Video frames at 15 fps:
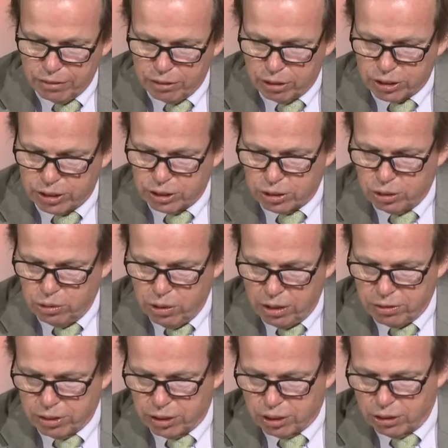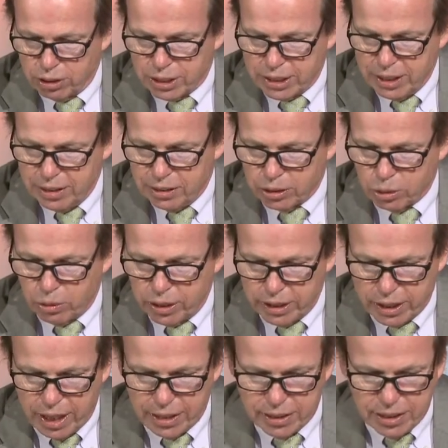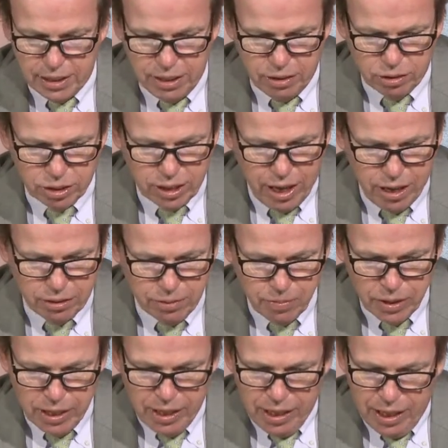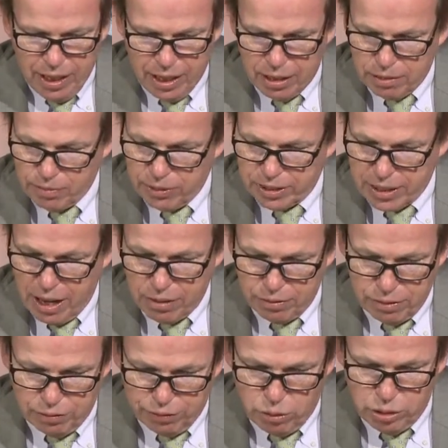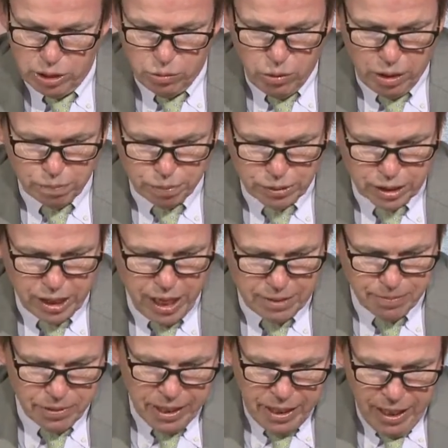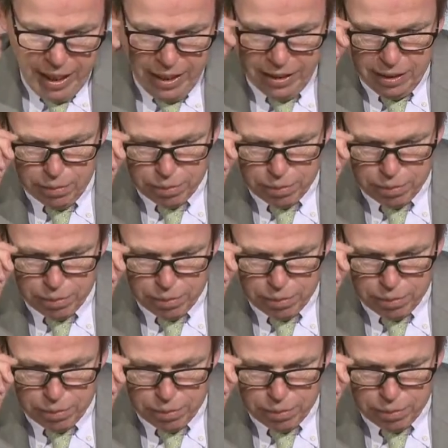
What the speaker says: versus 213 in 2019 are down 41%. And in